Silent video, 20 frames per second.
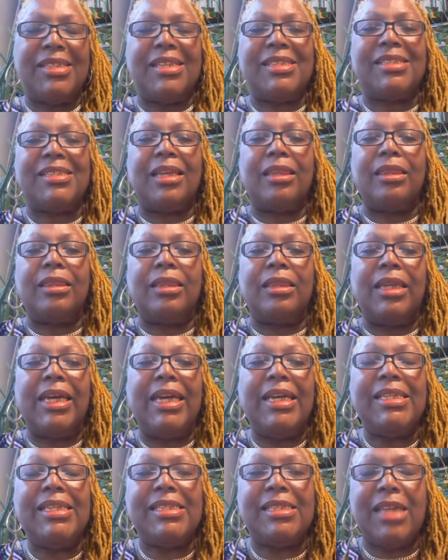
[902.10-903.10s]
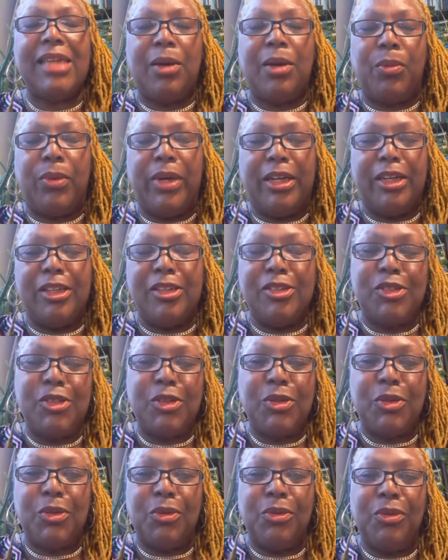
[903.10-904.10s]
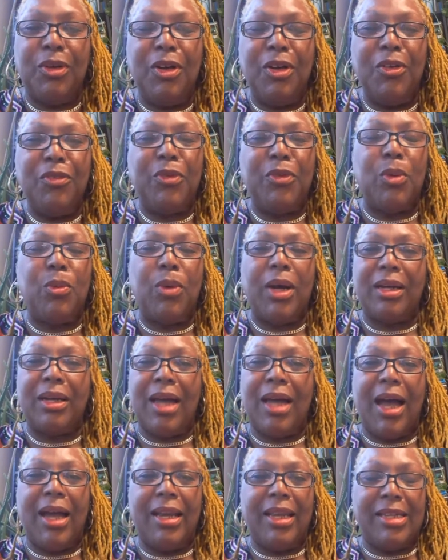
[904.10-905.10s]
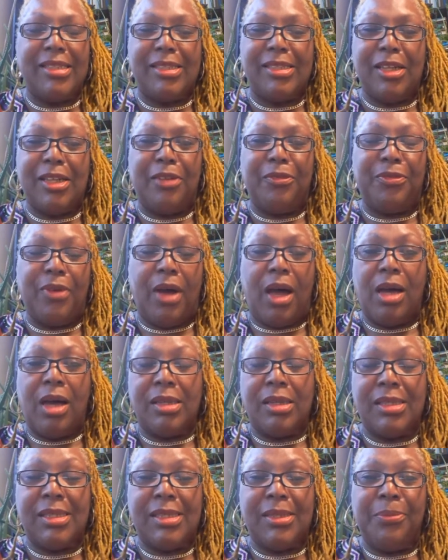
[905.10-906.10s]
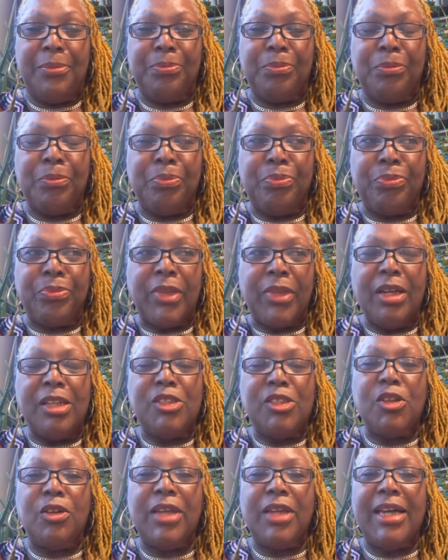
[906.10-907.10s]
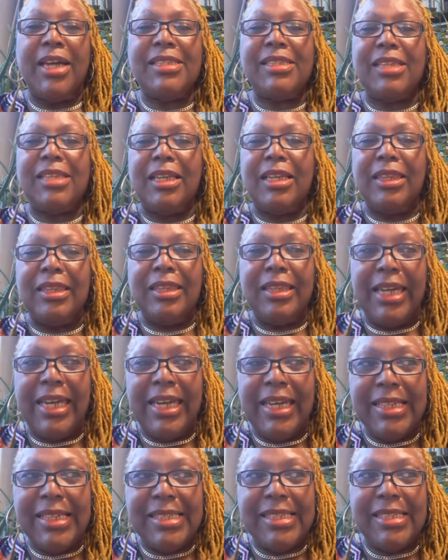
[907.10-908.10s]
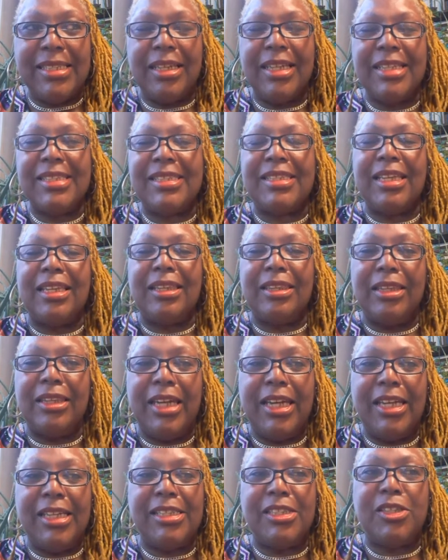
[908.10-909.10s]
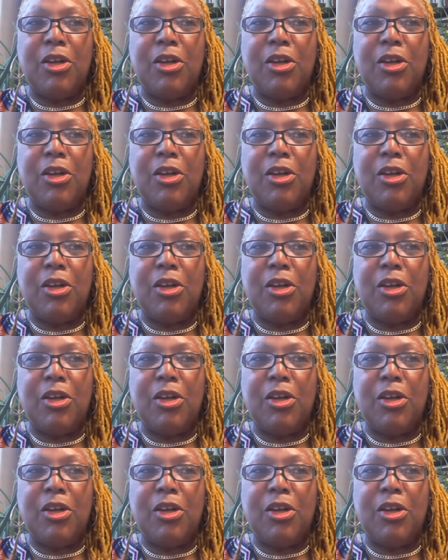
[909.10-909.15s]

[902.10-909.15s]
is the least that we can do for what God has done for us. Mm. So, that's the least. It's the least.